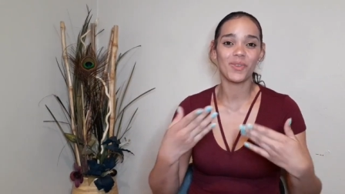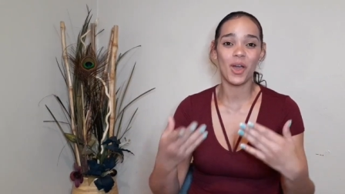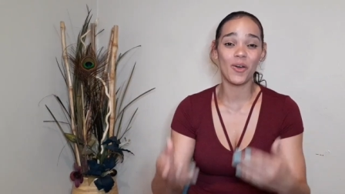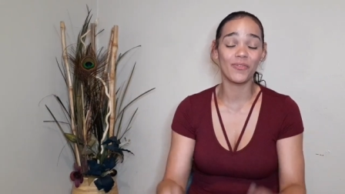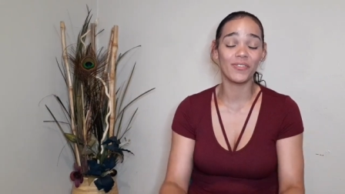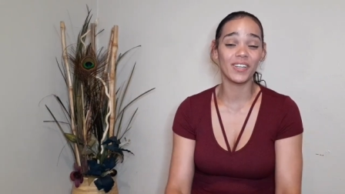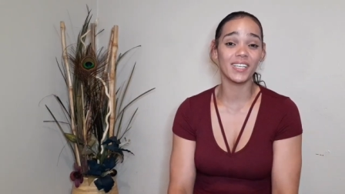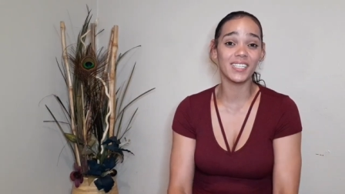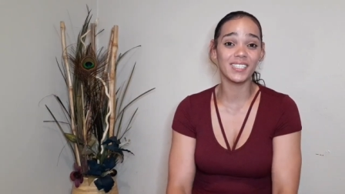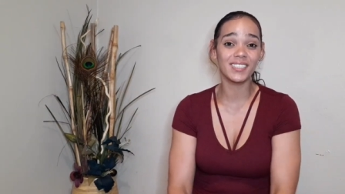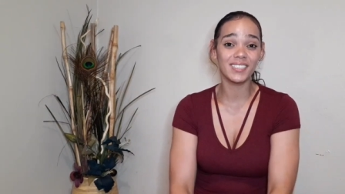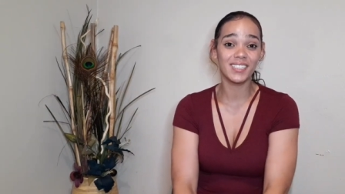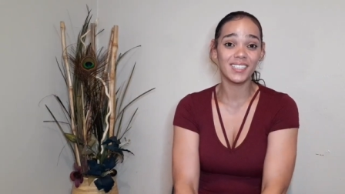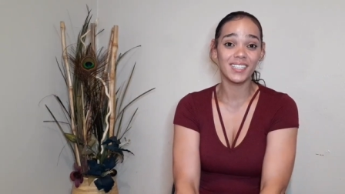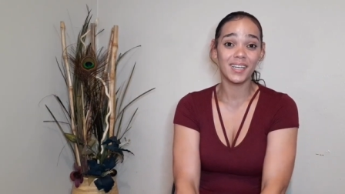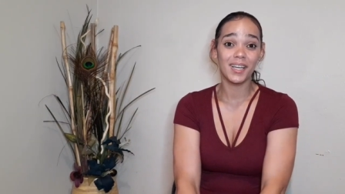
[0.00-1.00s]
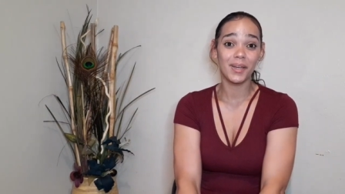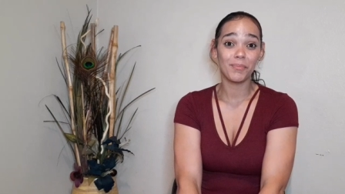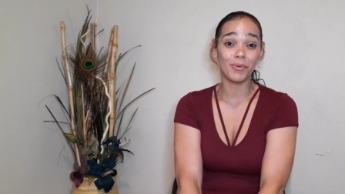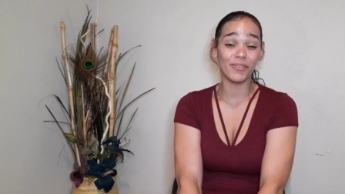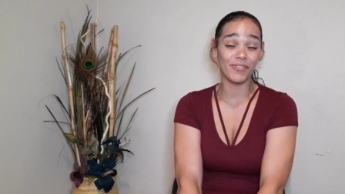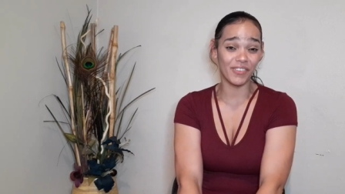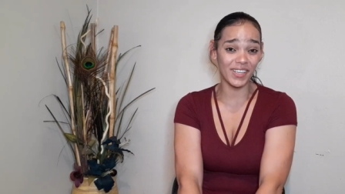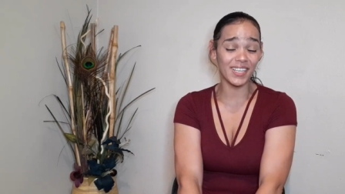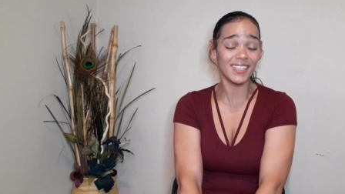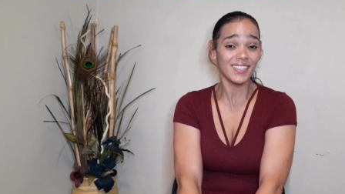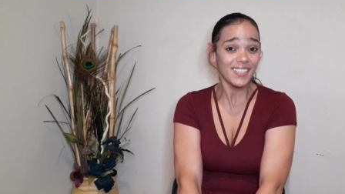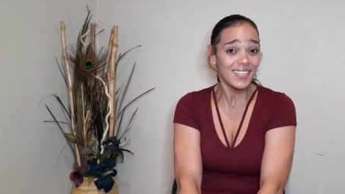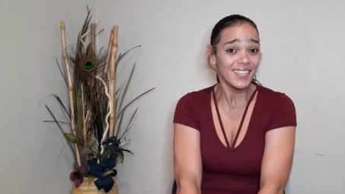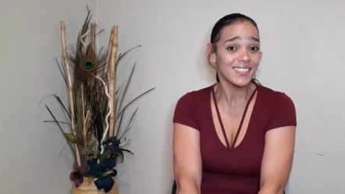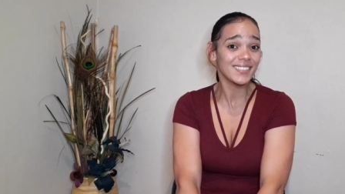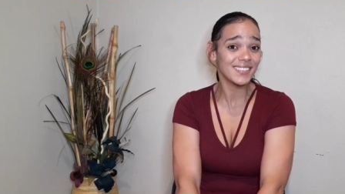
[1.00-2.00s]
hopefully prevent
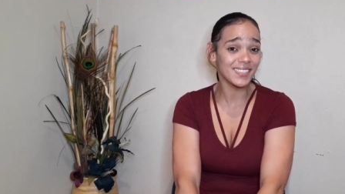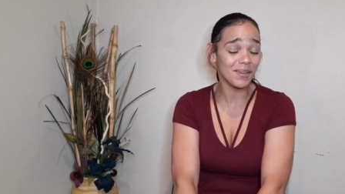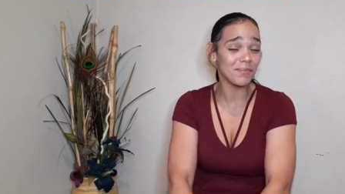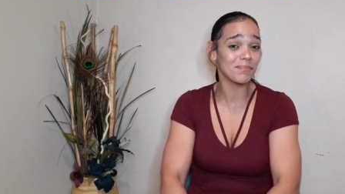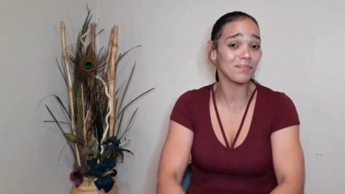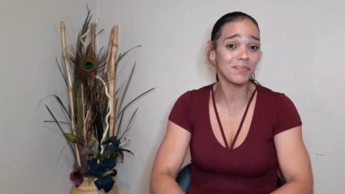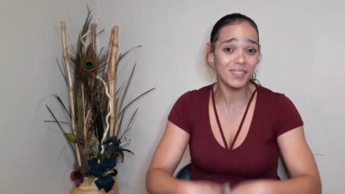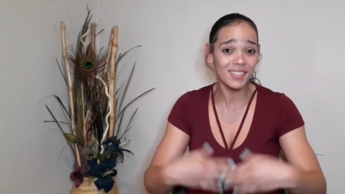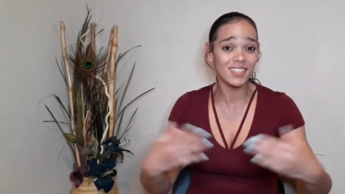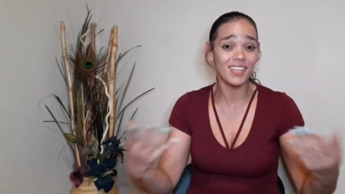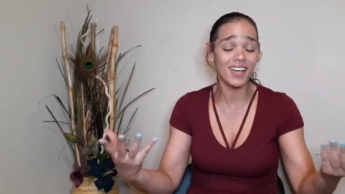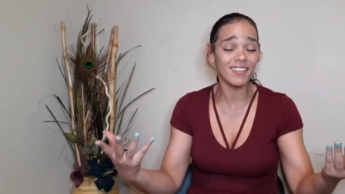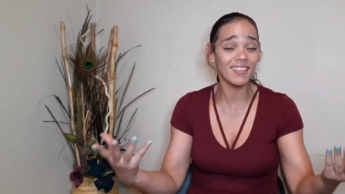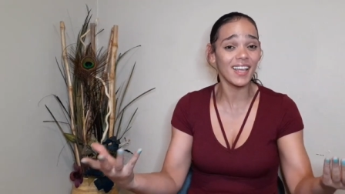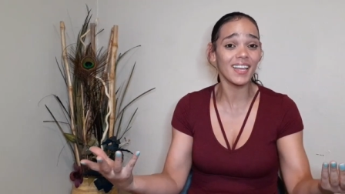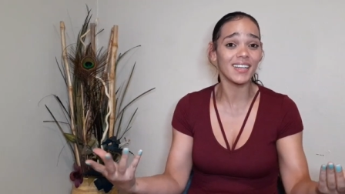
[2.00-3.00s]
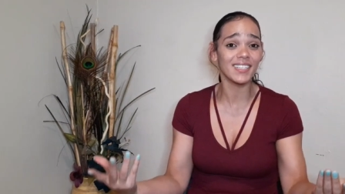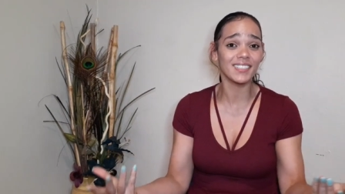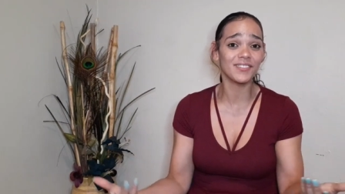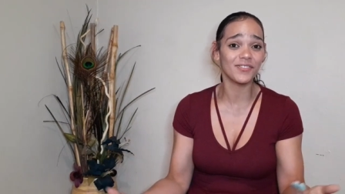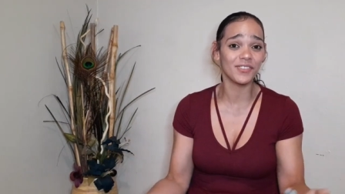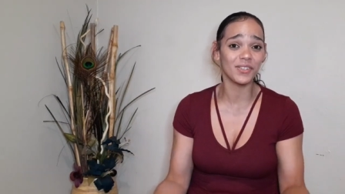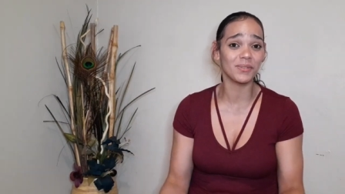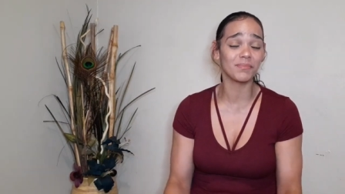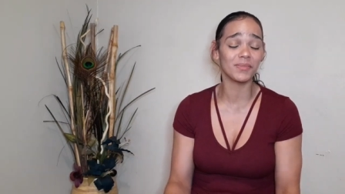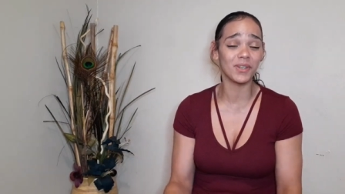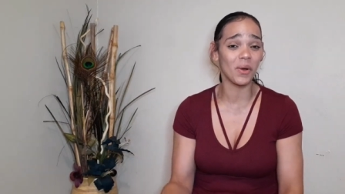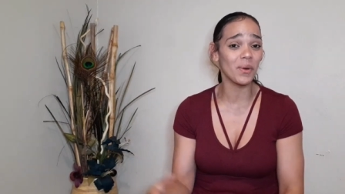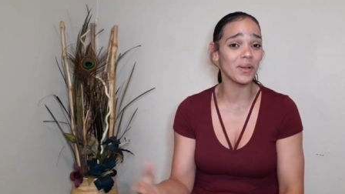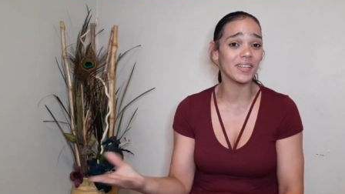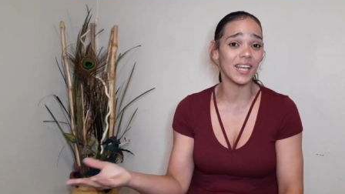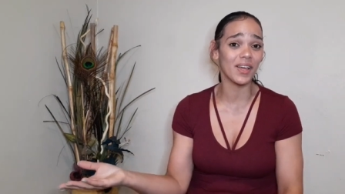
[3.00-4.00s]
some young ladies from
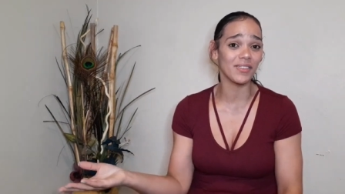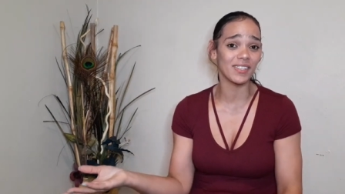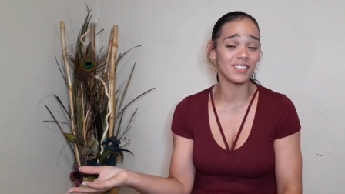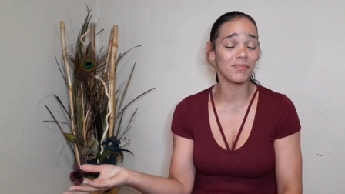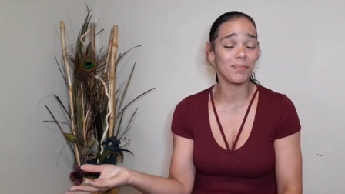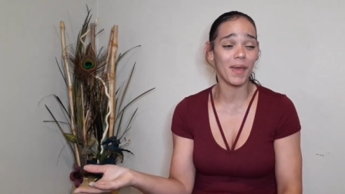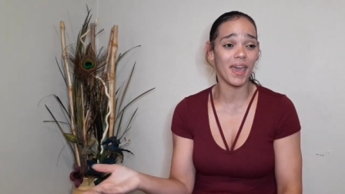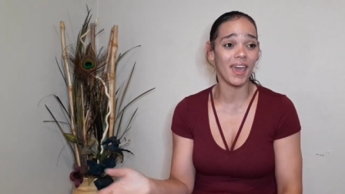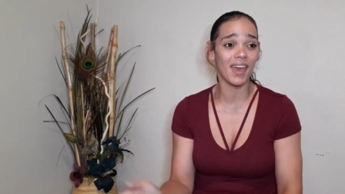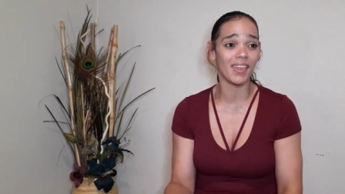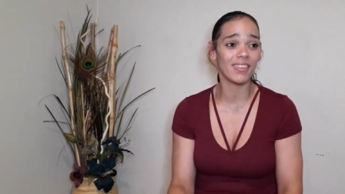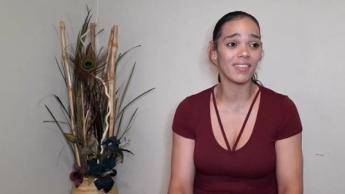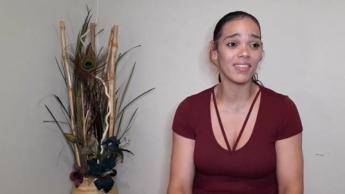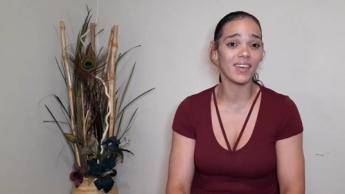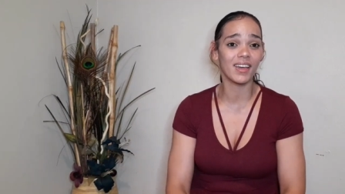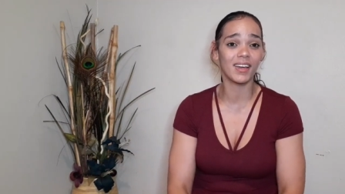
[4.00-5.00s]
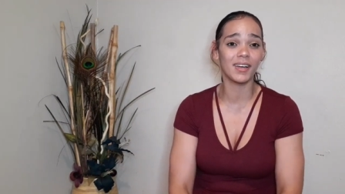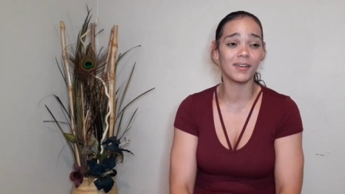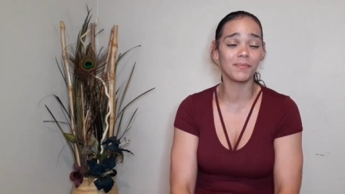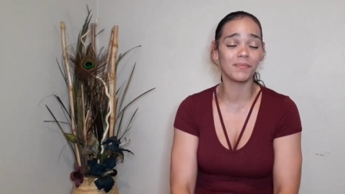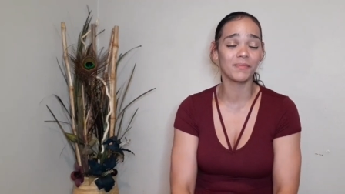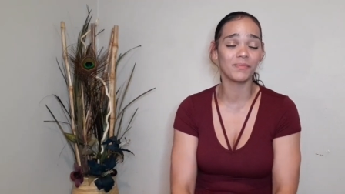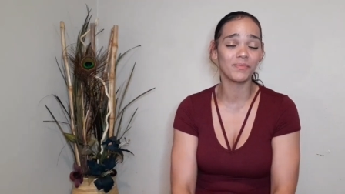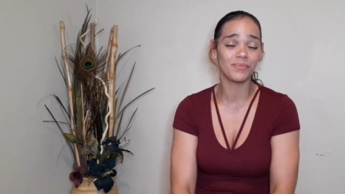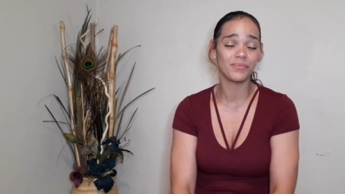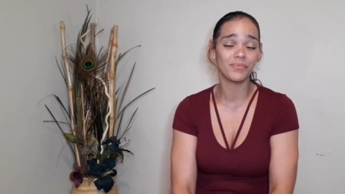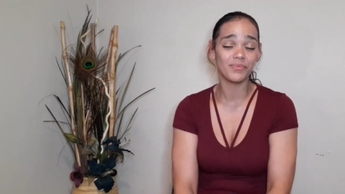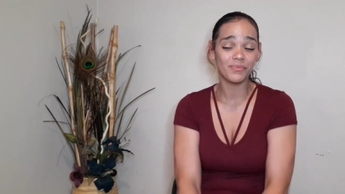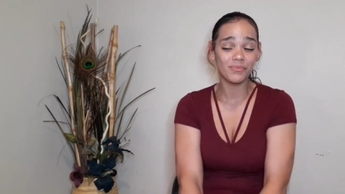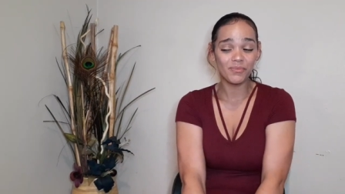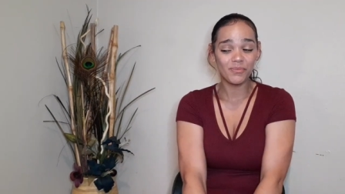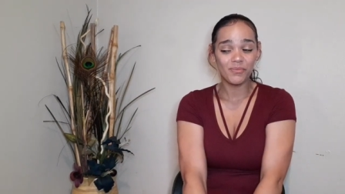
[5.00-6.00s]
going down this path. Um,
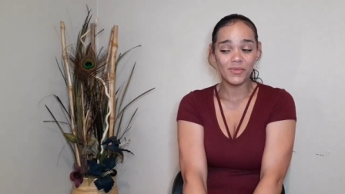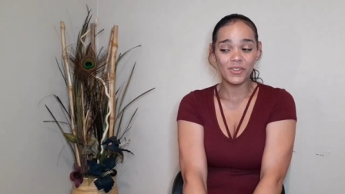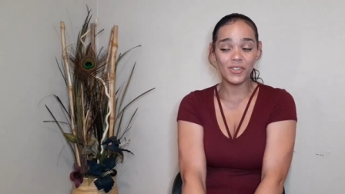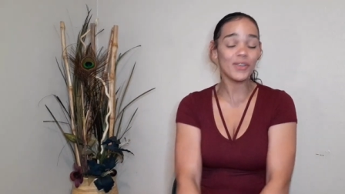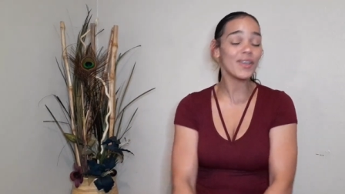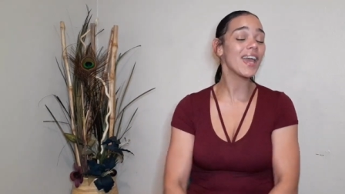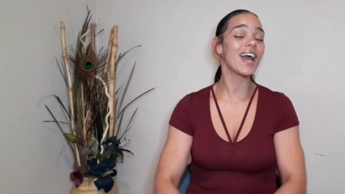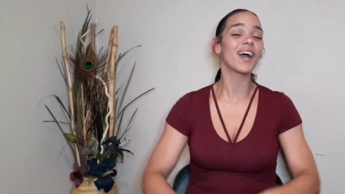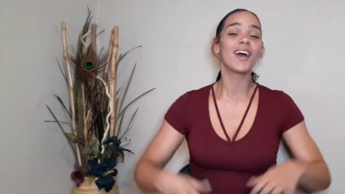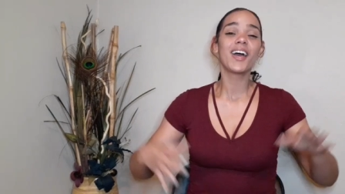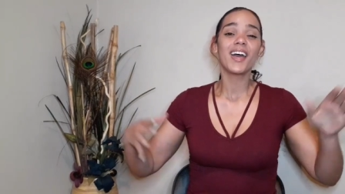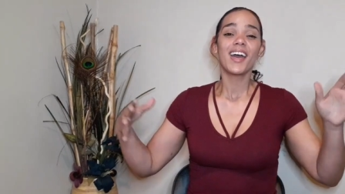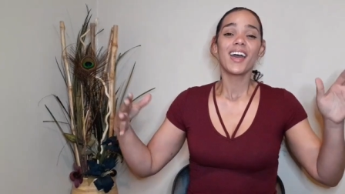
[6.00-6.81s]
so yeah,